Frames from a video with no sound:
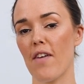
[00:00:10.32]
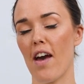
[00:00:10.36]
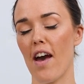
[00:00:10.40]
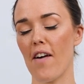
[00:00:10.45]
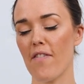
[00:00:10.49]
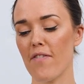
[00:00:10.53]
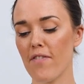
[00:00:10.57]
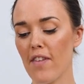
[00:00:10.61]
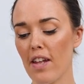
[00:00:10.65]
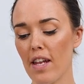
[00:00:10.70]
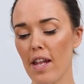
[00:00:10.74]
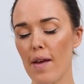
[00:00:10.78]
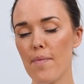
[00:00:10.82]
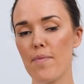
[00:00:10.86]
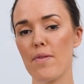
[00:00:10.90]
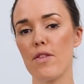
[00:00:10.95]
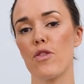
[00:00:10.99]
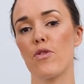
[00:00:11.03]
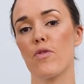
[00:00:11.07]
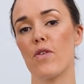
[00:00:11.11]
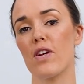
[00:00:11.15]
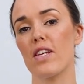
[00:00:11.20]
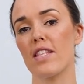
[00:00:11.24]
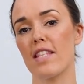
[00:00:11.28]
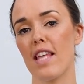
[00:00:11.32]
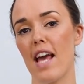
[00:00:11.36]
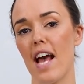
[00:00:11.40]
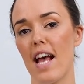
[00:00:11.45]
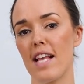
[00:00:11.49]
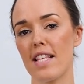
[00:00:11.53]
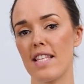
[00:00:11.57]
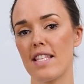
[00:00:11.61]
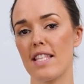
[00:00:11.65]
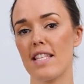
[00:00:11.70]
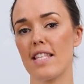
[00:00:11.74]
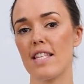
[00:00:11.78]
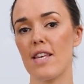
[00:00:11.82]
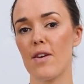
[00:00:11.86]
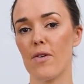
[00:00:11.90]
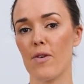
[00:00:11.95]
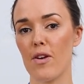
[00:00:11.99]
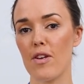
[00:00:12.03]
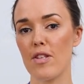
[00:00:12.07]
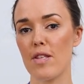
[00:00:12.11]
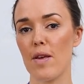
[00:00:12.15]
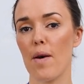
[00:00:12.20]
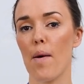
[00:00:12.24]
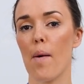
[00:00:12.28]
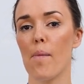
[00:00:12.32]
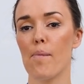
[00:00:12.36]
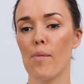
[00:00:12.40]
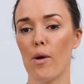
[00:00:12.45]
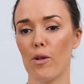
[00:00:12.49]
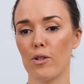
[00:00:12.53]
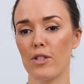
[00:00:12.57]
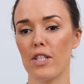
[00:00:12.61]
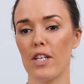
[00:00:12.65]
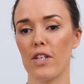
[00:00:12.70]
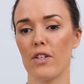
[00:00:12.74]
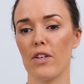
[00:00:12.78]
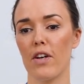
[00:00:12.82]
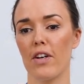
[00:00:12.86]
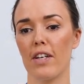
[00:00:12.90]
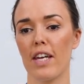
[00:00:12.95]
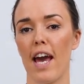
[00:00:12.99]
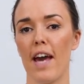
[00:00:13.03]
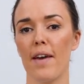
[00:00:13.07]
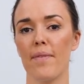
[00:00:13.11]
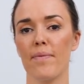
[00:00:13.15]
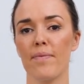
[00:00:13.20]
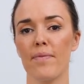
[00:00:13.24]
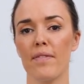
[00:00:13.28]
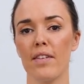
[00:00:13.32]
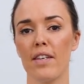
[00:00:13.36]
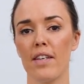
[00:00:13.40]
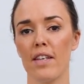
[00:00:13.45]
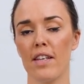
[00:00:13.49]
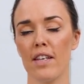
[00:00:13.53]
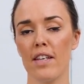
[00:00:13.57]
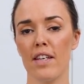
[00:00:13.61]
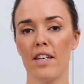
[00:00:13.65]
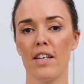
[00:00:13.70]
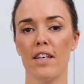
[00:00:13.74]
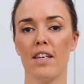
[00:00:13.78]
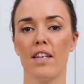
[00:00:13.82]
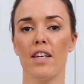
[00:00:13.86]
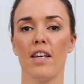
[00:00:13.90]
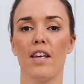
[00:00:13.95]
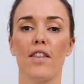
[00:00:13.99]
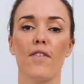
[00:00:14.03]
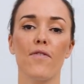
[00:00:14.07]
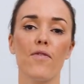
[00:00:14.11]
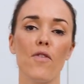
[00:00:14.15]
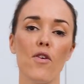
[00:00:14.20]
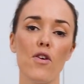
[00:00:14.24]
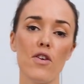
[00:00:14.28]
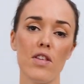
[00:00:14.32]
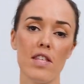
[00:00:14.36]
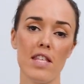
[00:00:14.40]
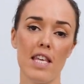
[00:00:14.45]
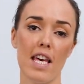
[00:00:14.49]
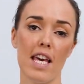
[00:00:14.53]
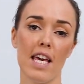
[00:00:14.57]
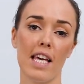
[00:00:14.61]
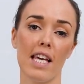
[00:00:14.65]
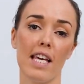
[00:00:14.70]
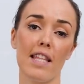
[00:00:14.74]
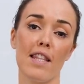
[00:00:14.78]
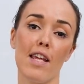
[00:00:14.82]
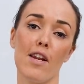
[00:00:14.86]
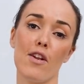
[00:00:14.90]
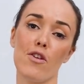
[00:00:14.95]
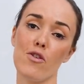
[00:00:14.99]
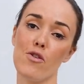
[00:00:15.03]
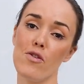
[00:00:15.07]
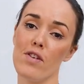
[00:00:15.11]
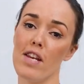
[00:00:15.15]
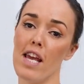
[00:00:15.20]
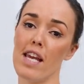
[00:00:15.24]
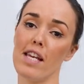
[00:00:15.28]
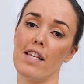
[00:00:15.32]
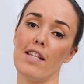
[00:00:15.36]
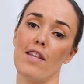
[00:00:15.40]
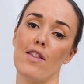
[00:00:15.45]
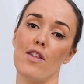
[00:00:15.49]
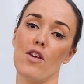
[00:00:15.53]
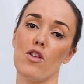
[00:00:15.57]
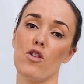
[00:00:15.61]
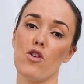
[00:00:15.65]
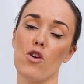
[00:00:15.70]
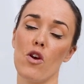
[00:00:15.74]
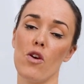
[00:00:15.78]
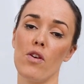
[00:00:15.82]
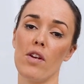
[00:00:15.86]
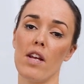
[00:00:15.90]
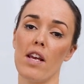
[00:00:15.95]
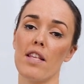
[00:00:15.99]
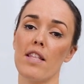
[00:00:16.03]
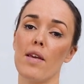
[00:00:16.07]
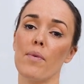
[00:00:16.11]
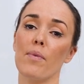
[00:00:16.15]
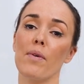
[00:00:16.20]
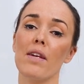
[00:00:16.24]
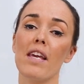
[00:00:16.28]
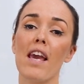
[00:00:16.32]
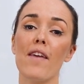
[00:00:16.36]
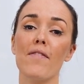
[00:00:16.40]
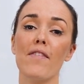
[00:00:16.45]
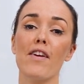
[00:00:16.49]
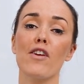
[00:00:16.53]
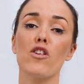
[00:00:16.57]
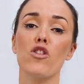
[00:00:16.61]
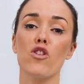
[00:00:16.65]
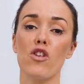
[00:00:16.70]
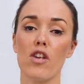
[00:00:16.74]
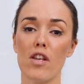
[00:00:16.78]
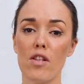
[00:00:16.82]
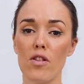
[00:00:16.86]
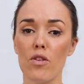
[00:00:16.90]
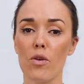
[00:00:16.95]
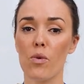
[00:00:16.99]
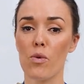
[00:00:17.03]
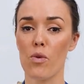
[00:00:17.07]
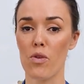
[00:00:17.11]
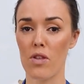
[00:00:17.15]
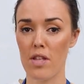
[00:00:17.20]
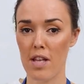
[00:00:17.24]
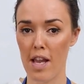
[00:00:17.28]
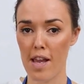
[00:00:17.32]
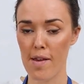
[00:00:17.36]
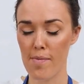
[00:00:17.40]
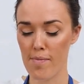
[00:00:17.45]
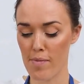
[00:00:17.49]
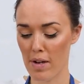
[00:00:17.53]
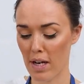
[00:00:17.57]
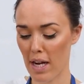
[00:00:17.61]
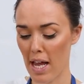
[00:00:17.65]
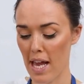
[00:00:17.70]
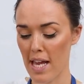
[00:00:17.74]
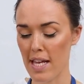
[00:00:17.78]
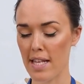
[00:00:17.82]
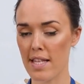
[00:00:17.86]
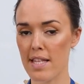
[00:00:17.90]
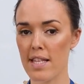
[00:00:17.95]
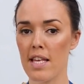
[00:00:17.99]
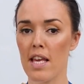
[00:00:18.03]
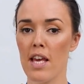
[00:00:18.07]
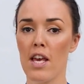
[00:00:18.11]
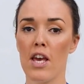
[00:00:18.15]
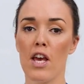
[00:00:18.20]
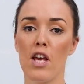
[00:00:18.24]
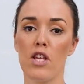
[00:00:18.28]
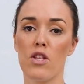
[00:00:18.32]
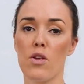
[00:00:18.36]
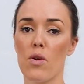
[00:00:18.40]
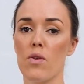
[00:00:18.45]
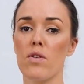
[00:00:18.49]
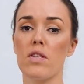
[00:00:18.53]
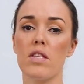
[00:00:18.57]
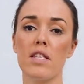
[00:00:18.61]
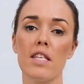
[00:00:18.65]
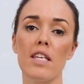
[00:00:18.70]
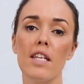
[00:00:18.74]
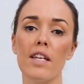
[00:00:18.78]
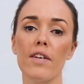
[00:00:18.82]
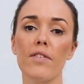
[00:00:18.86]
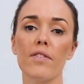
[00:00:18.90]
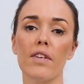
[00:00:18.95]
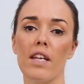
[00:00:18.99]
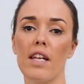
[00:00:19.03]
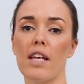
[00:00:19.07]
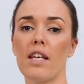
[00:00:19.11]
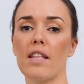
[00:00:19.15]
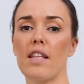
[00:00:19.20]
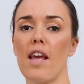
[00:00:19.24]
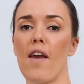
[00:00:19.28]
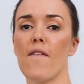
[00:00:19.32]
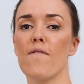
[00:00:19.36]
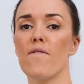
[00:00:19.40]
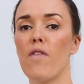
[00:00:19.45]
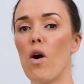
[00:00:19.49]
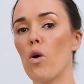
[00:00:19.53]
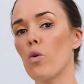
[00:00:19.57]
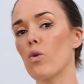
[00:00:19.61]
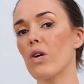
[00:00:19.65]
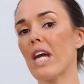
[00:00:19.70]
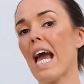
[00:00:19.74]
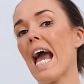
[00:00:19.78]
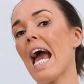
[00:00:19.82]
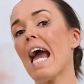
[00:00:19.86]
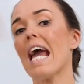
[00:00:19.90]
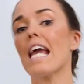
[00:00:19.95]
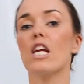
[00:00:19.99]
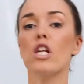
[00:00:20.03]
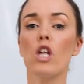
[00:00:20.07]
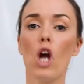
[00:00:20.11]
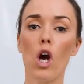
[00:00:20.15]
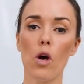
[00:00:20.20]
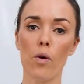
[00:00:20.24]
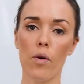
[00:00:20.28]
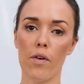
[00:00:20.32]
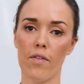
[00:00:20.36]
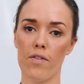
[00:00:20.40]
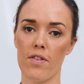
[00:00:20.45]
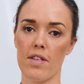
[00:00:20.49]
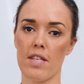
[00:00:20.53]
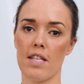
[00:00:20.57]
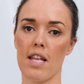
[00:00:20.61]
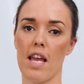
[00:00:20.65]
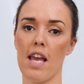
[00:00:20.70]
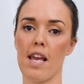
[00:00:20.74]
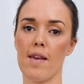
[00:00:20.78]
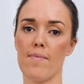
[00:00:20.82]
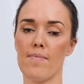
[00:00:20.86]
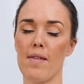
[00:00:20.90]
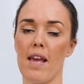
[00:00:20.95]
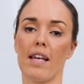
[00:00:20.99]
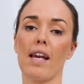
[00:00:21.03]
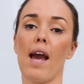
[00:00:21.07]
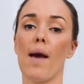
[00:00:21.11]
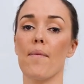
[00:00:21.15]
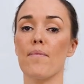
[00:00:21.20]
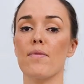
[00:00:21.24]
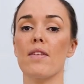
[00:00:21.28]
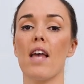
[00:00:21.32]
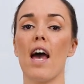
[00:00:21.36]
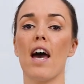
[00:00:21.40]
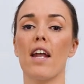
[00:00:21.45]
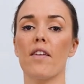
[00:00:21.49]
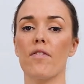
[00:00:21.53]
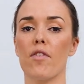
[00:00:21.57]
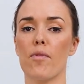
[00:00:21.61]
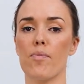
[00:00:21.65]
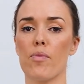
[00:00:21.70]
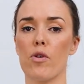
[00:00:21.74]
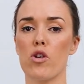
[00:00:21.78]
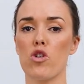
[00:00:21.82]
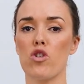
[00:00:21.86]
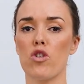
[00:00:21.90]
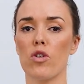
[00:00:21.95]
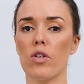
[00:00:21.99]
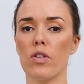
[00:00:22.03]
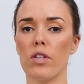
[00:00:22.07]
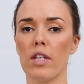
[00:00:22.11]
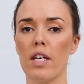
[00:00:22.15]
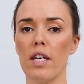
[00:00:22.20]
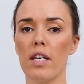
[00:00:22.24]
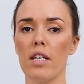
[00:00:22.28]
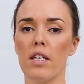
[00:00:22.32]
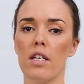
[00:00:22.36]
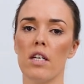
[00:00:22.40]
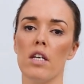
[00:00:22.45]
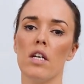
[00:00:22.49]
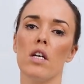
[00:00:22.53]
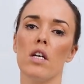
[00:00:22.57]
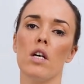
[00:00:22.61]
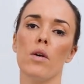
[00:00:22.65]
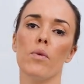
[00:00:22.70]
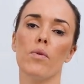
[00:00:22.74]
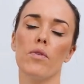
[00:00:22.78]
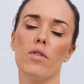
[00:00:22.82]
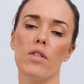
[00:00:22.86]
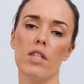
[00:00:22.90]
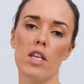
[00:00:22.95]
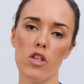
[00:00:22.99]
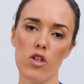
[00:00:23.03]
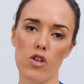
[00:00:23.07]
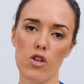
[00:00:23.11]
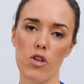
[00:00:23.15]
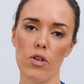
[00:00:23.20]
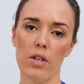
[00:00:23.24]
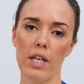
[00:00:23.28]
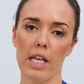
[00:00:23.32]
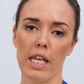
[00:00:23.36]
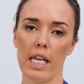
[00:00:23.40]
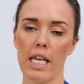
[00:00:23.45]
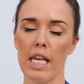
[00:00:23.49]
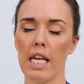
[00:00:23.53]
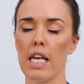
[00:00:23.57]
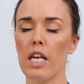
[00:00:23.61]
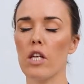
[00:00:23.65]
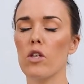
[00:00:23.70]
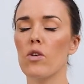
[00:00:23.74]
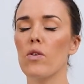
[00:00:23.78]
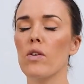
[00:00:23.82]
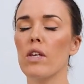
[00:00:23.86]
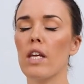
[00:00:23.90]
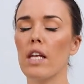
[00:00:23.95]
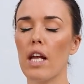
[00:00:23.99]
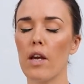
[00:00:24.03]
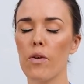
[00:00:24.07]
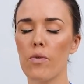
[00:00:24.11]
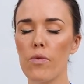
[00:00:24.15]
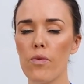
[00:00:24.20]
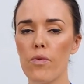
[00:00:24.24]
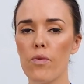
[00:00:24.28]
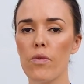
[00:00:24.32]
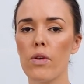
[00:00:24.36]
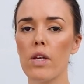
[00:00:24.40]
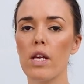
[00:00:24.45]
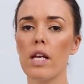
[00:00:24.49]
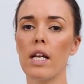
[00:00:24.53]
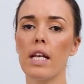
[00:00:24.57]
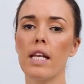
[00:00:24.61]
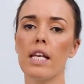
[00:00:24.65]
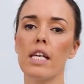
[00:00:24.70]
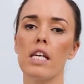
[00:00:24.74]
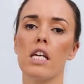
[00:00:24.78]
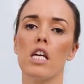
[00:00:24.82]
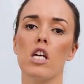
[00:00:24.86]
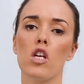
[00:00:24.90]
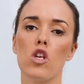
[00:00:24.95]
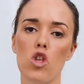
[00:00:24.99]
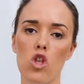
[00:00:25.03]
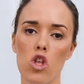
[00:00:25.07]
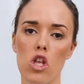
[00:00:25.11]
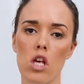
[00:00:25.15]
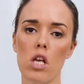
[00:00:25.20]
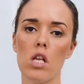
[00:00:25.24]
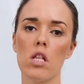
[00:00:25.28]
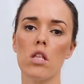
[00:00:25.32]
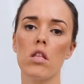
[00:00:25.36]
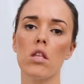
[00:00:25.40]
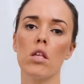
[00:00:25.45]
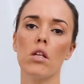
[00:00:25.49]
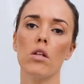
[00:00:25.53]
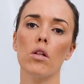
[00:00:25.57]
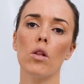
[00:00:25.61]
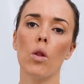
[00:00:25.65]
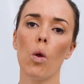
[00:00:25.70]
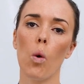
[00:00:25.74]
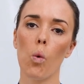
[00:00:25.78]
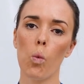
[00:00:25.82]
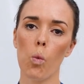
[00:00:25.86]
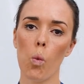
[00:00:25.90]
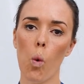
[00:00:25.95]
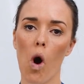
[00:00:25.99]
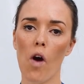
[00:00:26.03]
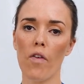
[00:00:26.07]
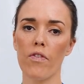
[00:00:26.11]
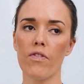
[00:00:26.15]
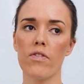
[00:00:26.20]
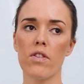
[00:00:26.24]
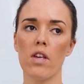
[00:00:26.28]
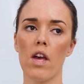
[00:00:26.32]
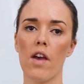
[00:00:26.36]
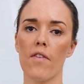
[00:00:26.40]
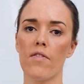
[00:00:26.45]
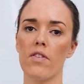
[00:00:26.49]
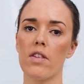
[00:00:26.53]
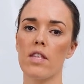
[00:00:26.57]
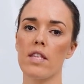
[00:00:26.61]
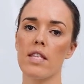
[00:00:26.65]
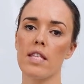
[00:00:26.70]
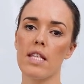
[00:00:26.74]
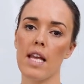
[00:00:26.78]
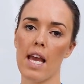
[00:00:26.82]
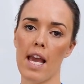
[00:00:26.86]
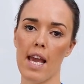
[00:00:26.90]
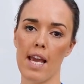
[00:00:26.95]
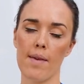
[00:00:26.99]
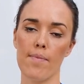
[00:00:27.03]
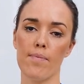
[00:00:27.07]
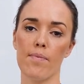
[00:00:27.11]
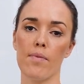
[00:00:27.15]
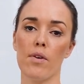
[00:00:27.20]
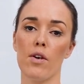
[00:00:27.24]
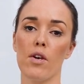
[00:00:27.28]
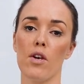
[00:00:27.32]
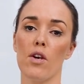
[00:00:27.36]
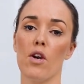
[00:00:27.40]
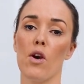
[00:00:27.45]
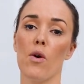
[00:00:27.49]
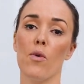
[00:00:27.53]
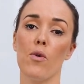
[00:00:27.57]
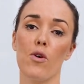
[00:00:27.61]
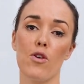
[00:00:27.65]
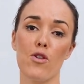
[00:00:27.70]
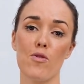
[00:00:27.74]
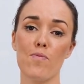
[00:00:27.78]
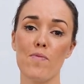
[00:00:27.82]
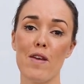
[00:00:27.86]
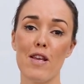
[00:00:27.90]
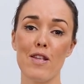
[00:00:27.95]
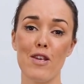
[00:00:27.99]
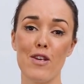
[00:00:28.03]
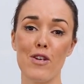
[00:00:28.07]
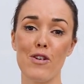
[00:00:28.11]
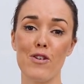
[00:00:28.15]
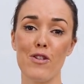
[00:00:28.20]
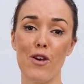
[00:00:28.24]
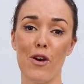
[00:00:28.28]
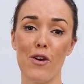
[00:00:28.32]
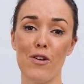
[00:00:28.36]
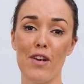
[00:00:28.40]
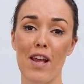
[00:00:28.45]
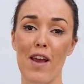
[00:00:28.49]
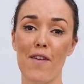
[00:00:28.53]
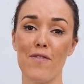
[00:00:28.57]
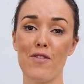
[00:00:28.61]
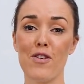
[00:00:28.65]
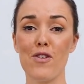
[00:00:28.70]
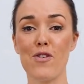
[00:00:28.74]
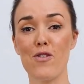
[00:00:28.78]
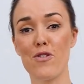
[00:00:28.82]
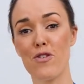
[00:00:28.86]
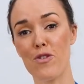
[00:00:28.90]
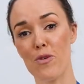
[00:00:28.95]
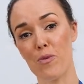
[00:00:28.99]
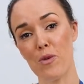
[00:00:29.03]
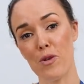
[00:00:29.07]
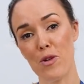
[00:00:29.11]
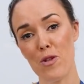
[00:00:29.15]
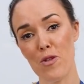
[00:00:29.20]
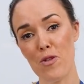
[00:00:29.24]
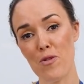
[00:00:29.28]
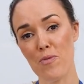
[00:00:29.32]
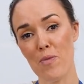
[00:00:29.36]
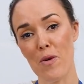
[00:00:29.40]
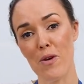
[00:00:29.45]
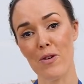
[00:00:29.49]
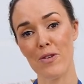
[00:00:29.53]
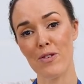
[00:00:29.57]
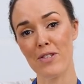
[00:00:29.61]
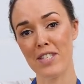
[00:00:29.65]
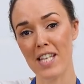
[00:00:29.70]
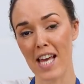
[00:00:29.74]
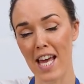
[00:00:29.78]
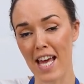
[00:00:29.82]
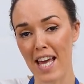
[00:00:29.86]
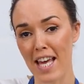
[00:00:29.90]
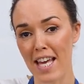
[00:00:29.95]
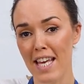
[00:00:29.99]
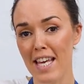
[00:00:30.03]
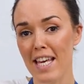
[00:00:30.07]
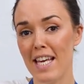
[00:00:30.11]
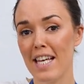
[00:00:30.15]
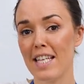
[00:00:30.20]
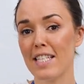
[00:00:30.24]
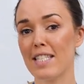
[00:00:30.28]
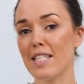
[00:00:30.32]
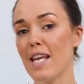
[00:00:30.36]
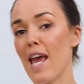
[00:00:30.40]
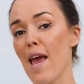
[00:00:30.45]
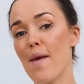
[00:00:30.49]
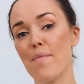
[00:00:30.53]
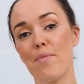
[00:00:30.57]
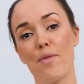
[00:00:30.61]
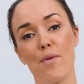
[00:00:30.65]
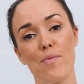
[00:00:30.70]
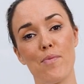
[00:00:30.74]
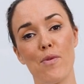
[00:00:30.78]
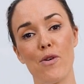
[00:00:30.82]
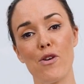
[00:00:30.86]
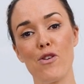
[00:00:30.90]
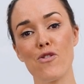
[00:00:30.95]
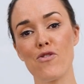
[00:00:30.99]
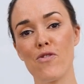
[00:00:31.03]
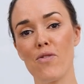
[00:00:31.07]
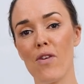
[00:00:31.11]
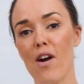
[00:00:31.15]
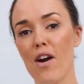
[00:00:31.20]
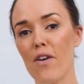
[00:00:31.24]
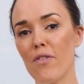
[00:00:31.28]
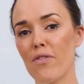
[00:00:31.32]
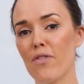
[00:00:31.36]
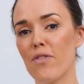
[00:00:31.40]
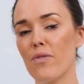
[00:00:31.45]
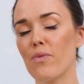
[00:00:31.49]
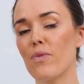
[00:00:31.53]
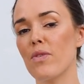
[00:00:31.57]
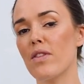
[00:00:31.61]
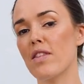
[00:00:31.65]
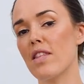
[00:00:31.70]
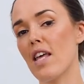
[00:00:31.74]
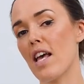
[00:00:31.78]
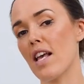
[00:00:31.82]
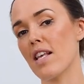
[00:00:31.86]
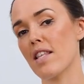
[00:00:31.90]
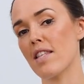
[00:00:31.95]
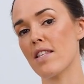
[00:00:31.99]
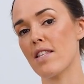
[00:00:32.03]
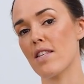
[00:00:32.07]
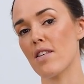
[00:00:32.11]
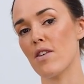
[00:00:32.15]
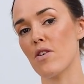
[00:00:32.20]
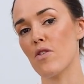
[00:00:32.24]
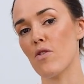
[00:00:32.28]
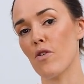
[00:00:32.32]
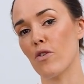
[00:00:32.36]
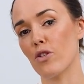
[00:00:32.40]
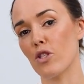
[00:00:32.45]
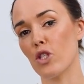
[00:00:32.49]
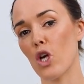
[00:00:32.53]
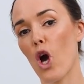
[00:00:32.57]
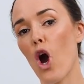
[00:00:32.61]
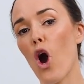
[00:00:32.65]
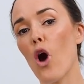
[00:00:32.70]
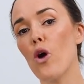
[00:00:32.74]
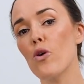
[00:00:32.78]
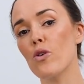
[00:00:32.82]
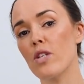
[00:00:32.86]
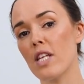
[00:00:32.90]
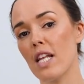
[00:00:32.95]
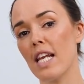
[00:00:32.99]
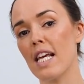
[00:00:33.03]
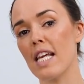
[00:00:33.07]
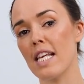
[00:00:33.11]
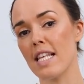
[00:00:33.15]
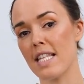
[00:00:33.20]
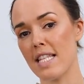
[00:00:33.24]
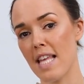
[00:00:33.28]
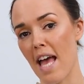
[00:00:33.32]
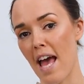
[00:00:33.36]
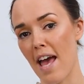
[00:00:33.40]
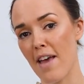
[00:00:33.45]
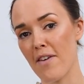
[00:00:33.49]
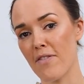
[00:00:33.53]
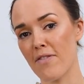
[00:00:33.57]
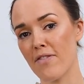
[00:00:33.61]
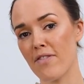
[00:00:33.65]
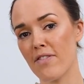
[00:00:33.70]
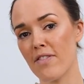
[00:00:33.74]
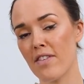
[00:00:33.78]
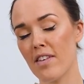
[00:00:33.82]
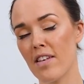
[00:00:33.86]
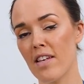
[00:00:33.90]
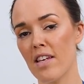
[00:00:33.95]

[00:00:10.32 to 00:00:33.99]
our Philips 3000 series multi-cooker. The first thing that is unique to this unit is that we have a gentle steam release. So instead of getting that volcano of steam that comes out of a pressure cooker, with this unit here you get a really gentle waft of steam, which means that you don't have to use the wooden spoon to tap the pressure off. With this, you're totally safe.